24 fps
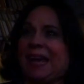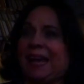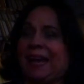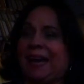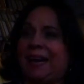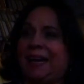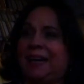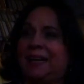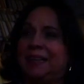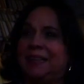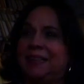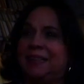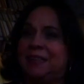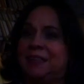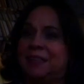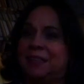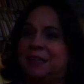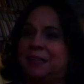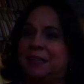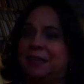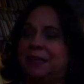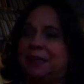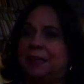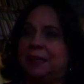And
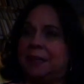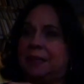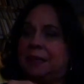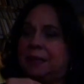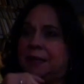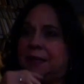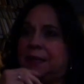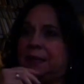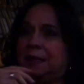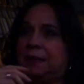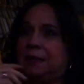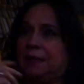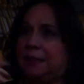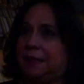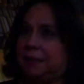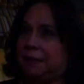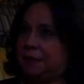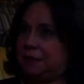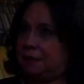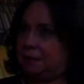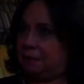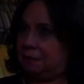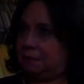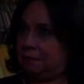the,
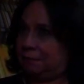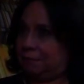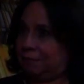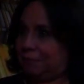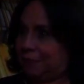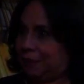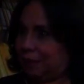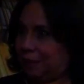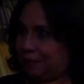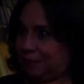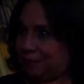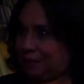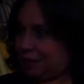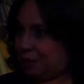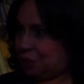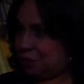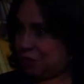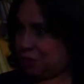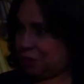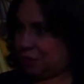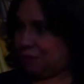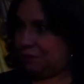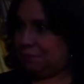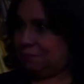the
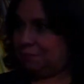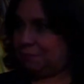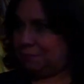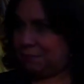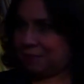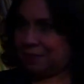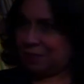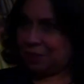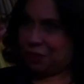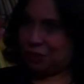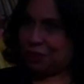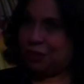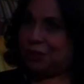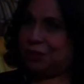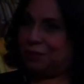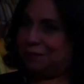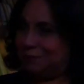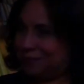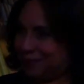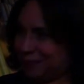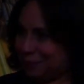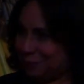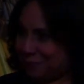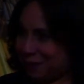teacher, teacher
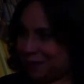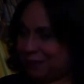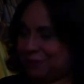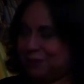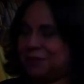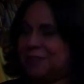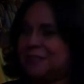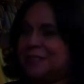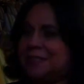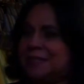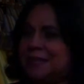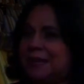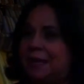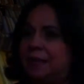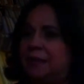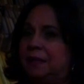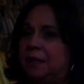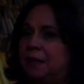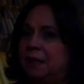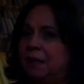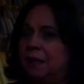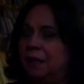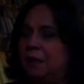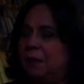director
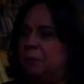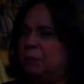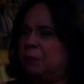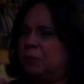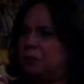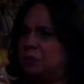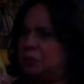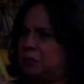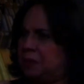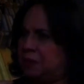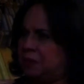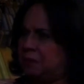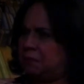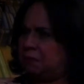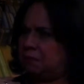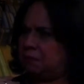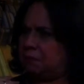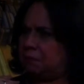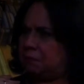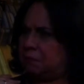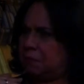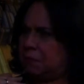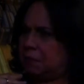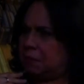said, well, you need
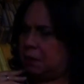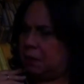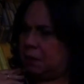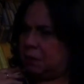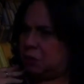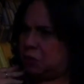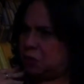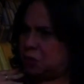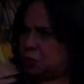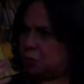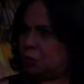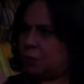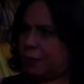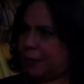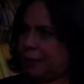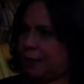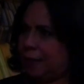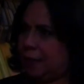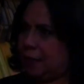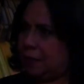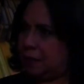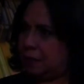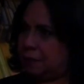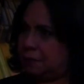uh, short
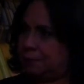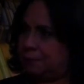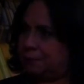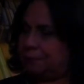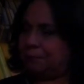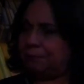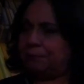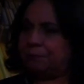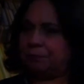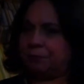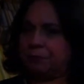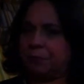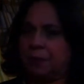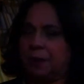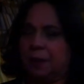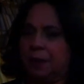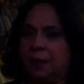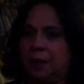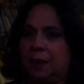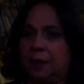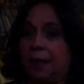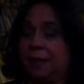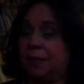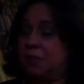hair.
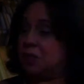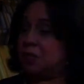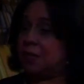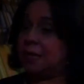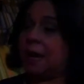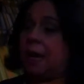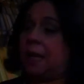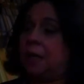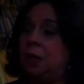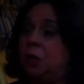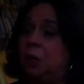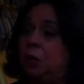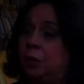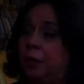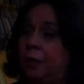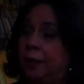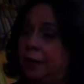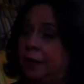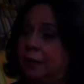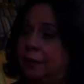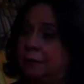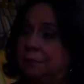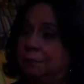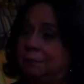And she had long
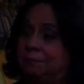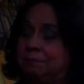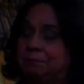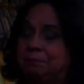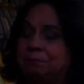hair.